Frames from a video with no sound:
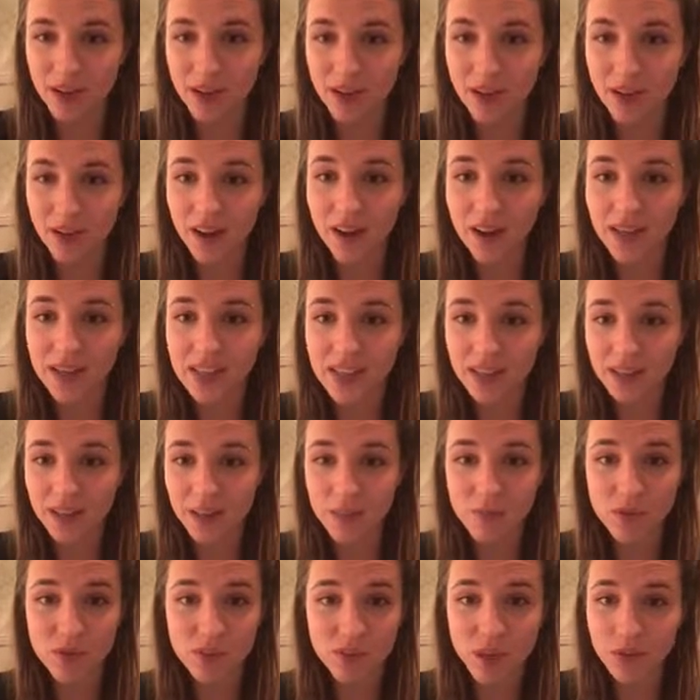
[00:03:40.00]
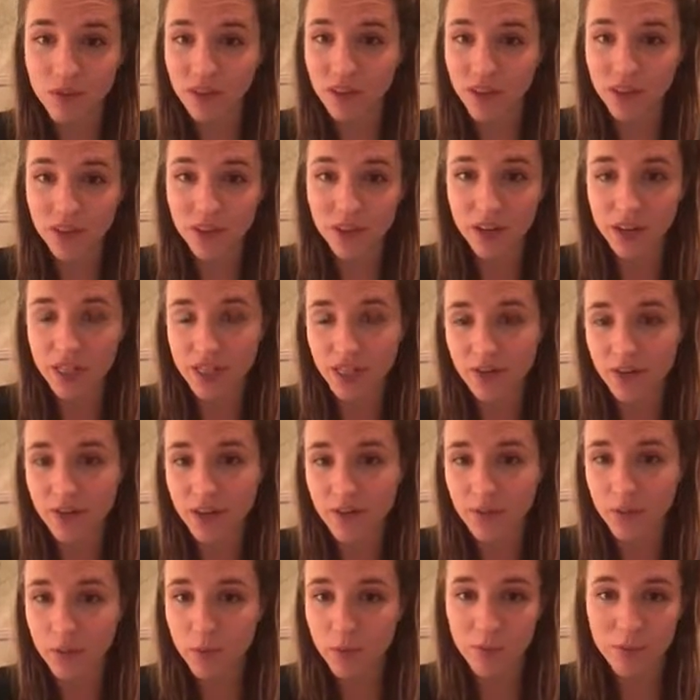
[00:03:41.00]
honestly am so encouraged. I've
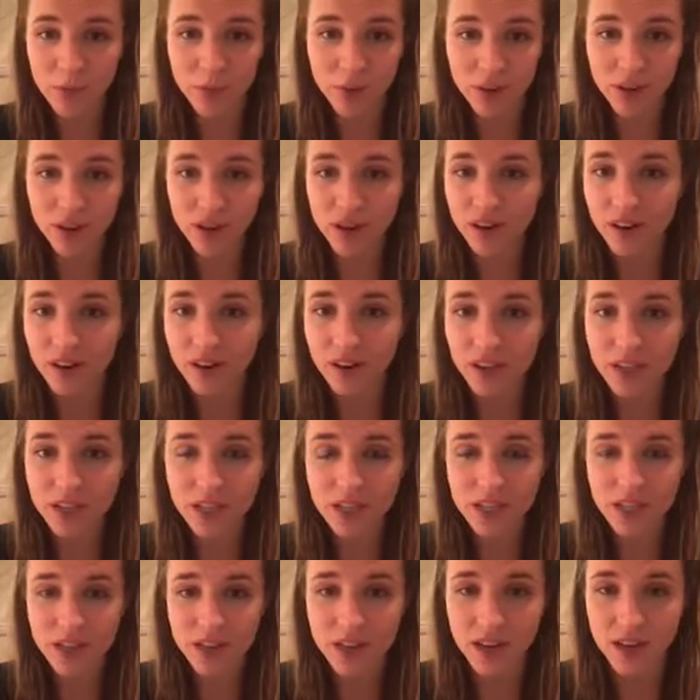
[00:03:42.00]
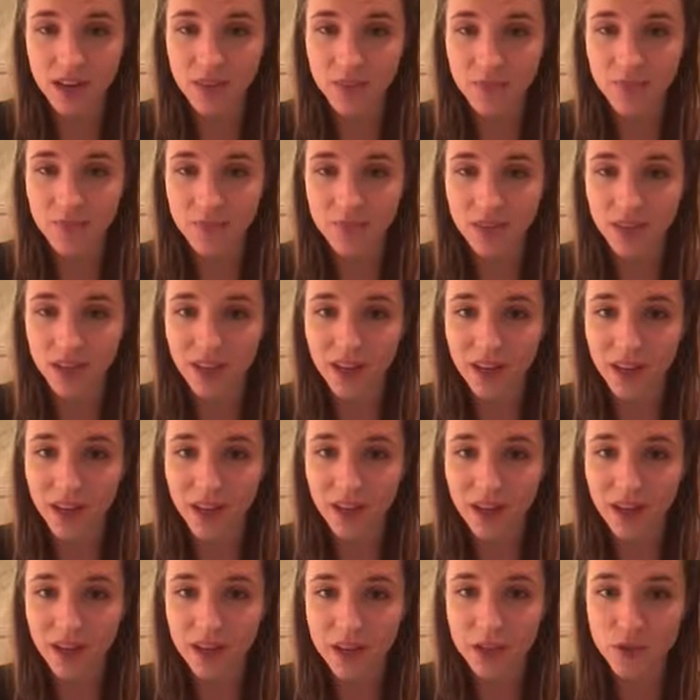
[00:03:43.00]
never been more encouraged,
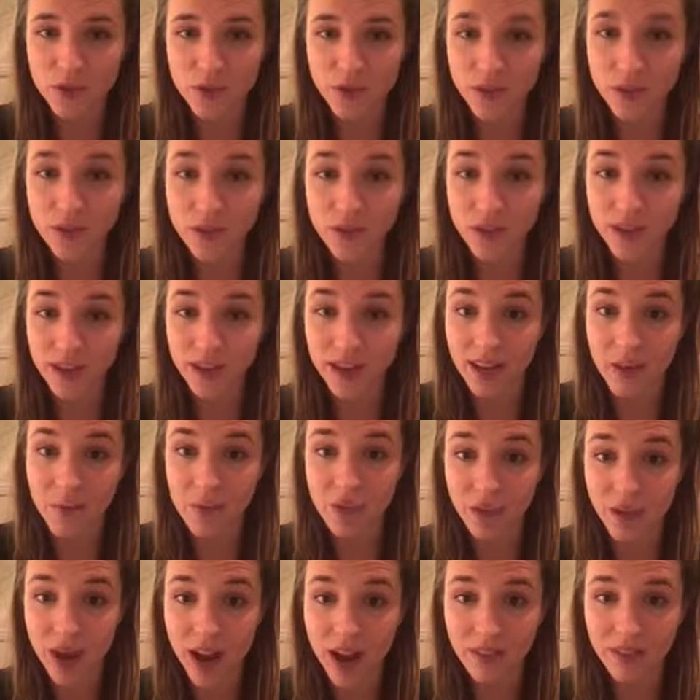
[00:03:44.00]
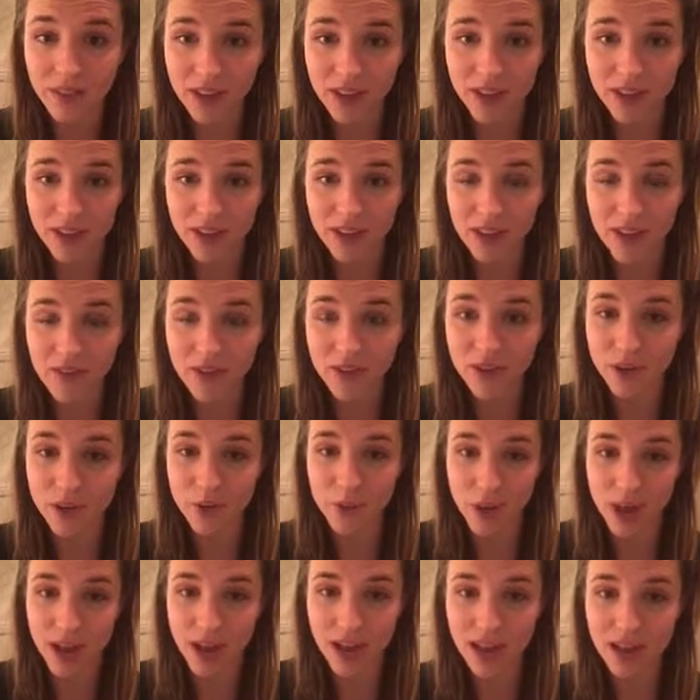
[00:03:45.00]
and I truly feel like I'm thriving in every
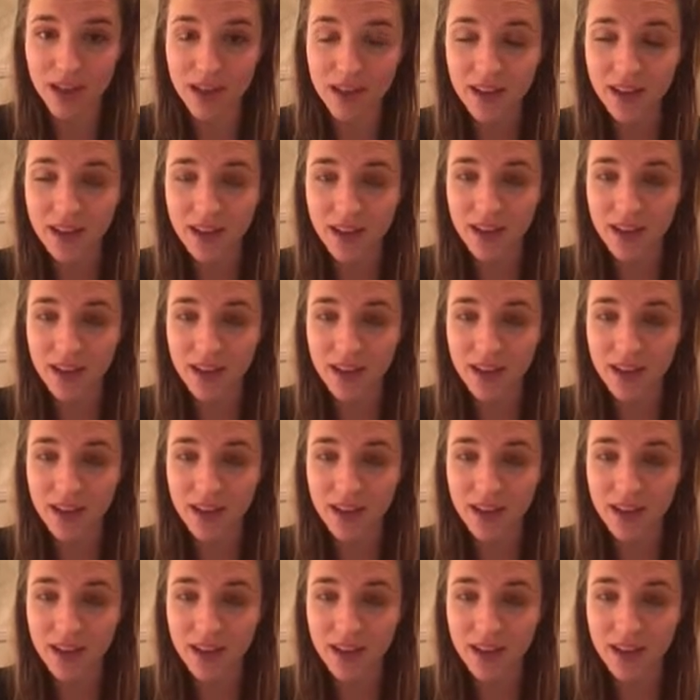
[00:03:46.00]
way.